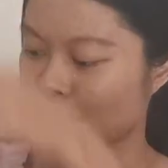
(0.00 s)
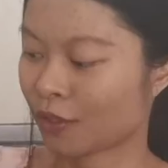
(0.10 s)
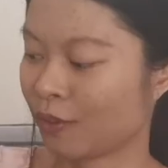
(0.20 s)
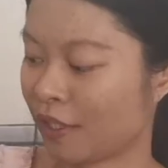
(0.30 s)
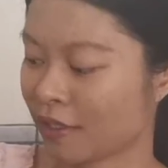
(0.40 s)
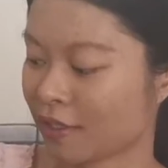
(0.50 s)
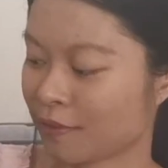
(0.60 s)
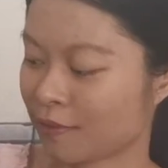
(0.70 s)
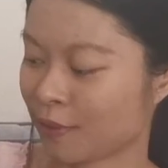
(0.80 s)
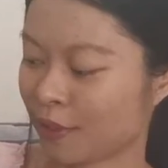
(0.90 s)
So it is
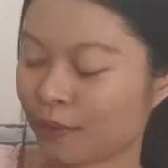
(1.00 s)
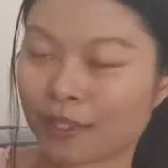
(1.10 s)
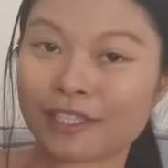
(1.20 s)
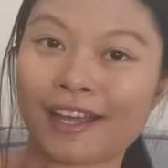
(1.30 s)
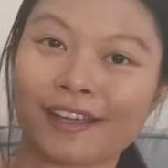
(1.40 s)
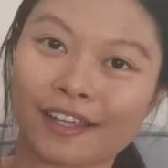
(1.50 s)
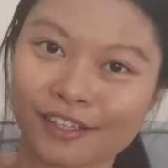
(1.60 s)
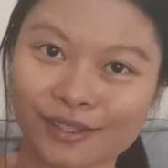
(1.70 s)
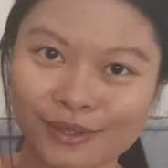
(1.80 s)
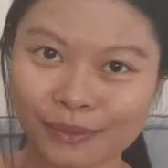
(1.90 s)
really great that I can
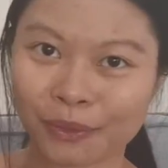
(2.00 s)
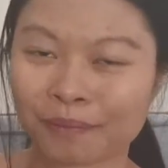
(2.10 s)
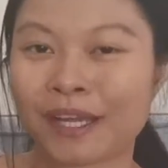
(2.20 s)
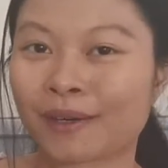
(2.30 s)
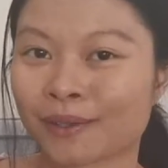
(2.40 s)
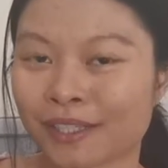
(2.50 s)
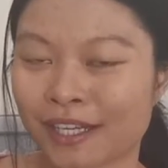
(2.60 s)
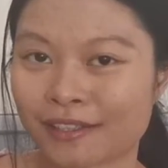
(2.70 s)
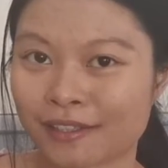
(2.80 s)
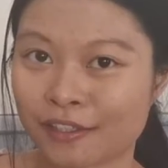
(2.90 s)
use one bag
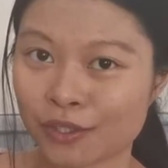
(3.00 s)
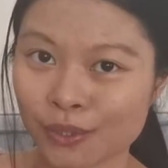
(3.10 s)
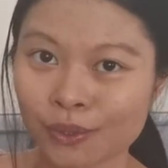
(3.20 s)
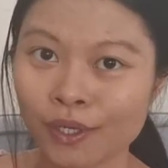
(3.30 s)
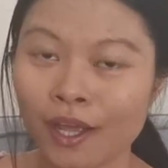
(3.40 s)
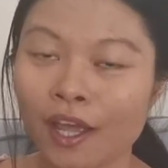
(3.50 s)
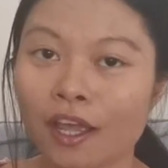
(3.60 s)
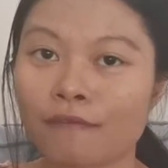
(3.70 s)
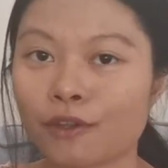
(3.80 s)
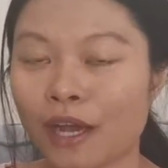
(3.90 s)
organizer in two.
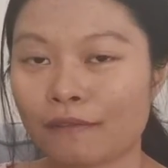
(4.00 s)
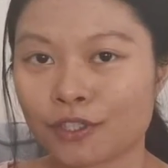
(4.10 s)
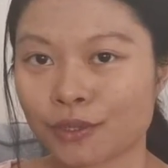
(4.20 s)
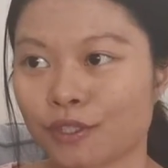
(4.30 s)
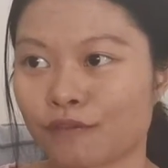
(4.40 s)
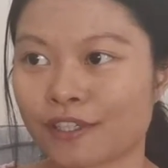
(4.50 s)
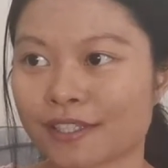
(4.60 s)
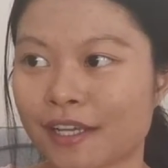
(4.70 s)
If you have two different